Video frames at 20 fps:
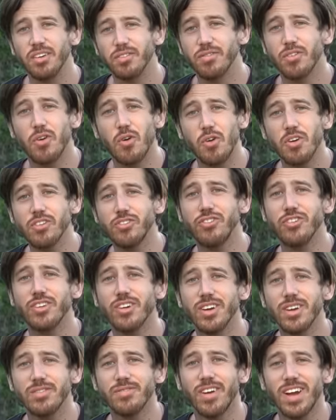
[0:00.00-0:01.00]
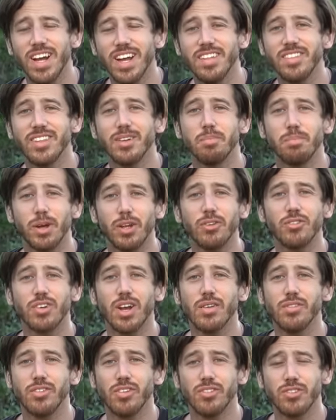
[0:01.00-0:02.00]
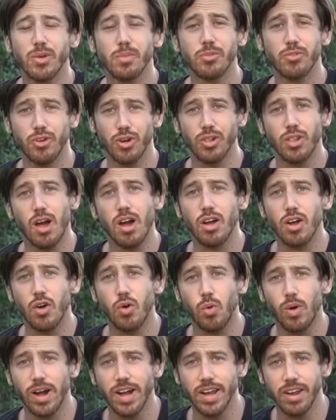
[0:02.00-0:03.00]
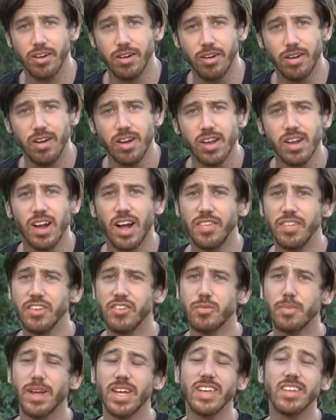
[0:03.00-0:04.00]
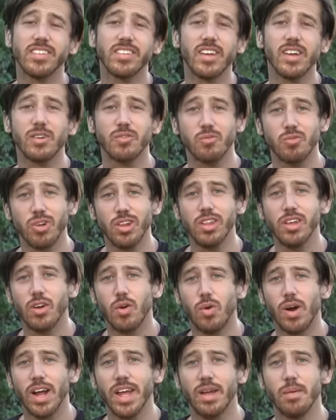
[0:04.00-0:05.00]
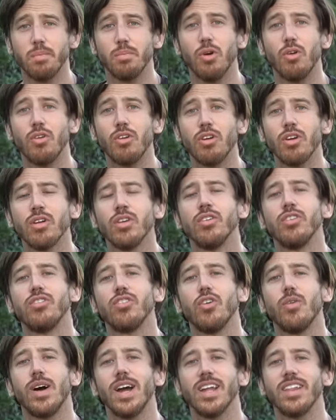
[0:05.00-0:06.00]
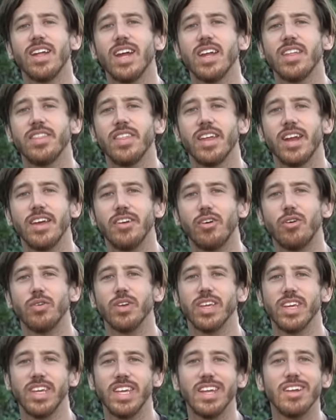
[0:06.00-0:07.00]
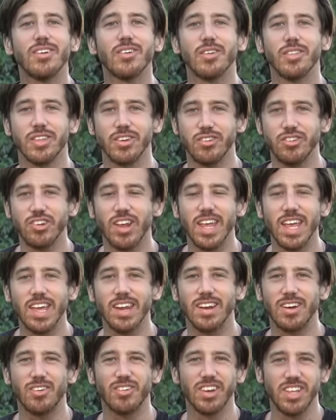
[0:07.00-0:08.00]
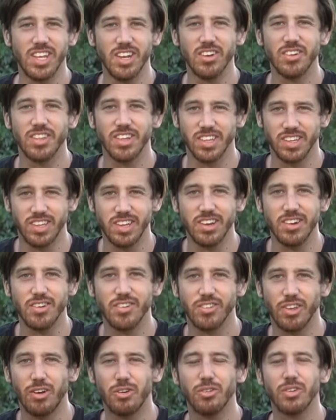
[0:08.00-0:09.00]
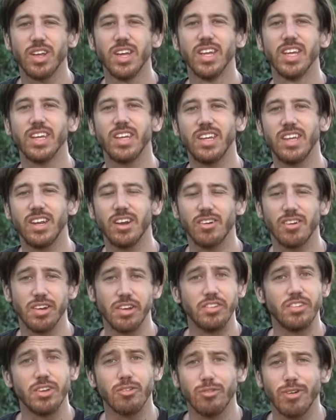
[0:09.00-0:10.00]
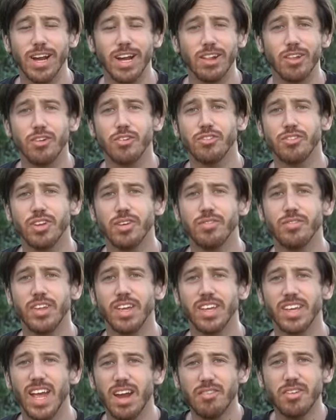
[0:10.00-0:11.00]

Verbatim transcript: And of course, you're gonna find that belt drive systems are a lot quieter. On this bike, it's got a really quiet motor, so I like that I don't hear the chain, I don't hear the gears, I don't hear a derailleur shifting.